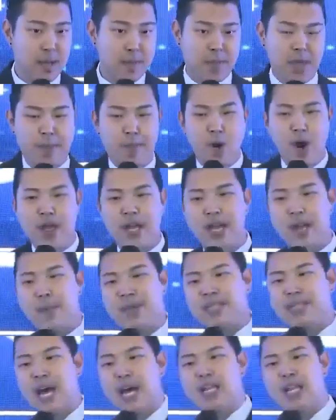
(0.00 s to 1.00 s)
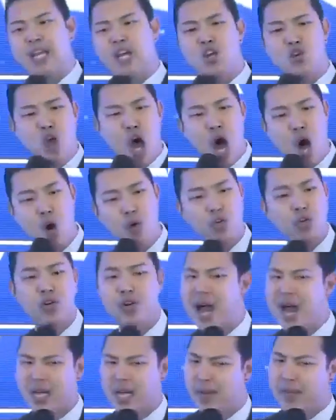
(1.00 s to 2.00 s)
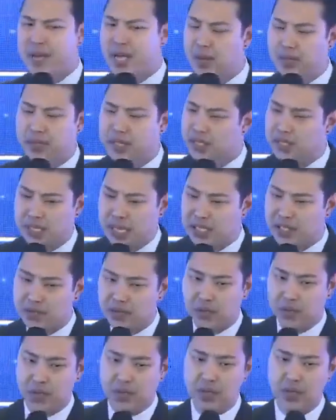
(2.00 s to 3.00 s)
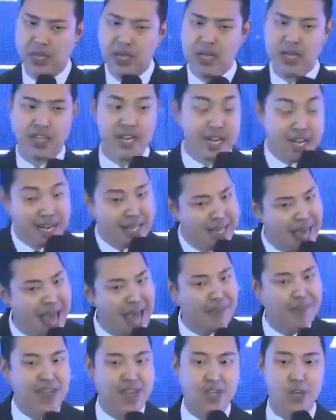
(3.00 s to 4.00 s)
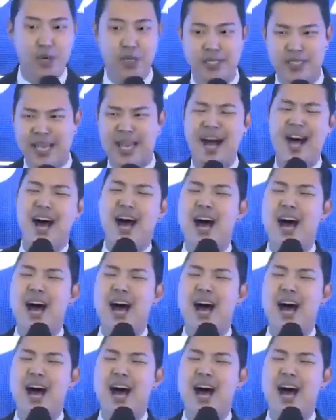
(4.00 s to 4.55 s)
People are going to be telling you, no, you're not going to become successful. They're going to laugh at you and say,